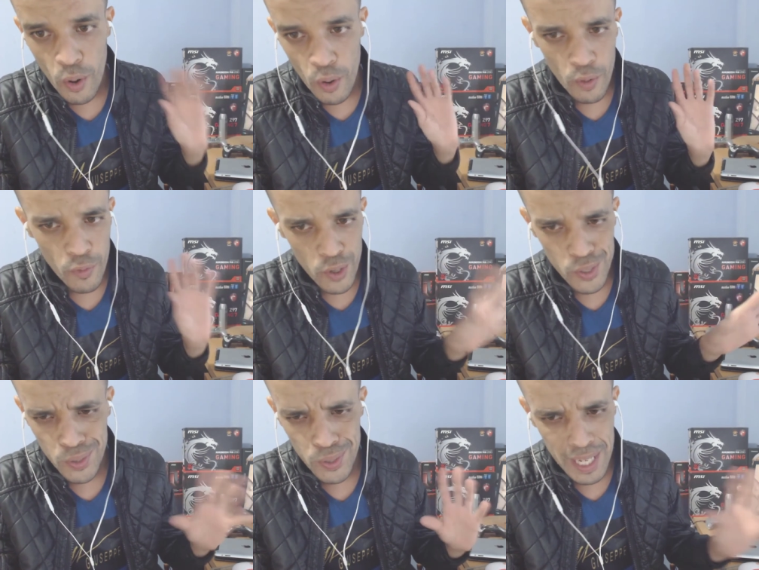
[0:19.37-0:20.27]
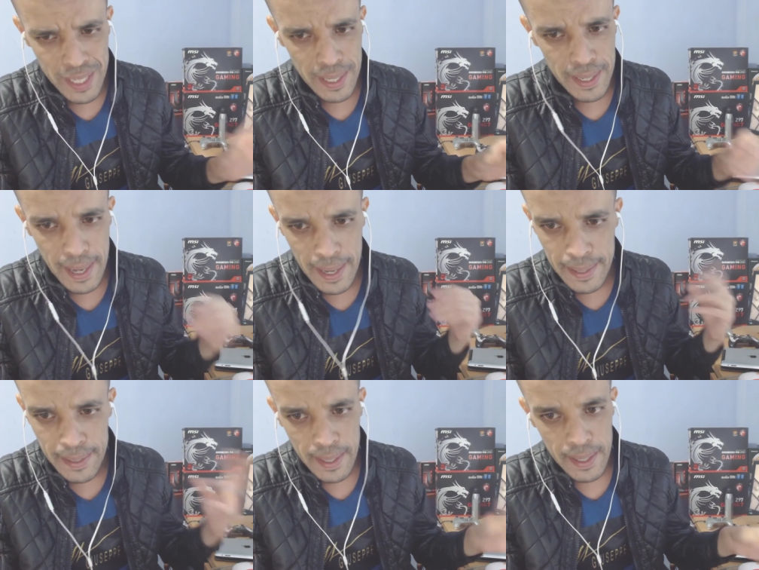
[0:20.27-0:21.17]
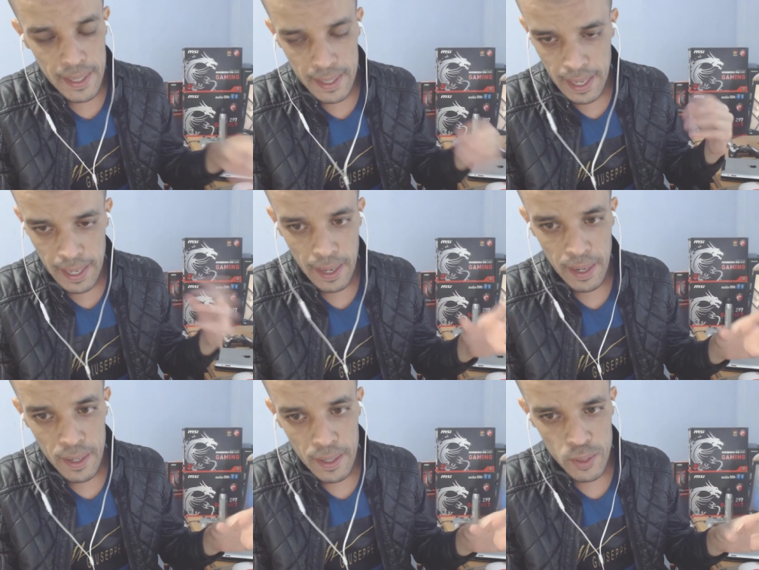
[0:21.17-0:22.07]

her first edition and yeah yeah.